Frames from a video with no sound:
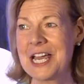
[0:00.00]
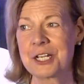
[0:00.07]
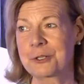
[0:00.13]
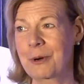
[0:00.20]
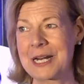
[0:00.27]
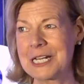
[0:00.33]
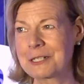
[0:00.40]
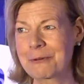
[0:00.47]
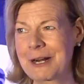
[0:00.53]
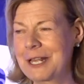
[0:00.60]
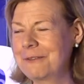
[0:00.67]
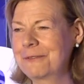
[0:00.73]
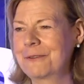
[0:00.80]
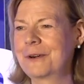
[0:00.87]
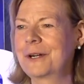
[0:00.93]

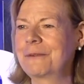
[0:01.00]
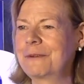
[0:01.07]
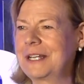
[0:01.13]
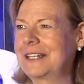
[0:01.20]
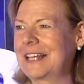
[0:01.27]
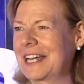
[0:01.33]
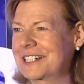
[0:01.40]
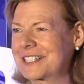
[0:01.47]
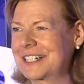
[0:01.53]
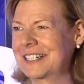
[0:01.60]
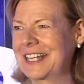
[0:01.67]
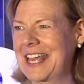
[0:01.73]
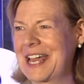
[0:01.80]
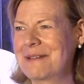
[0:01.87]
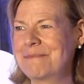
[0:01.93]
2024 re-election
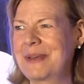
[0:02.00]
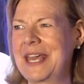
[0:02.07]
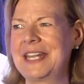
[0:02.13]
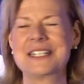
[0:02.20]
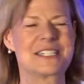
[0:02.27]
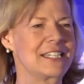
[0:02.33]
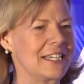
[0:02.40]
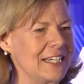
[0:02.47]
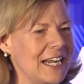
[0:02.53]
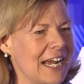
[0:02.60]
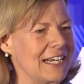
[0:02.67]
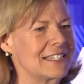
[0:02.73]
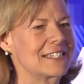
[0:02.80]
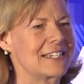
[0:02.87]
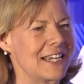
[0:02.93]
campaign to the
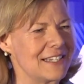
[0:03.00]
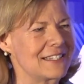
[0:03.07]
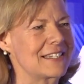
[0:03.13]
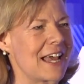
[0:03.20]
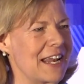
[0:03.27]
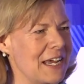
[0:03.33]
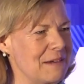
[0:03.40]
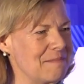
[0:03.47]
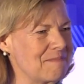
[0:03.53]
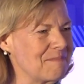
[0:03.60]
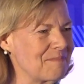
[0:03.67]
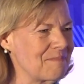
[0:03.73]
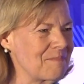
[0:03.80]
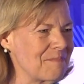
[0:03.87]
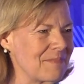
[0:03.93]
United States Senate.
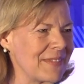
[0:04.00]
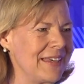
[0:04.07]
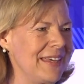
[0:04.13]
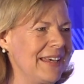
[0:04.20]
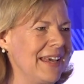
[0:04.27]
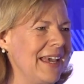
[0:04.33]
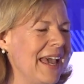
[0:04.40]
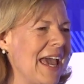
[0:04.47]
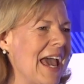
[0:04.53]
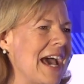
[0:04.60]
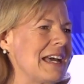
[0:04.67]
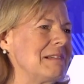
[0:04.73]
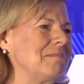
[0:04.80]
And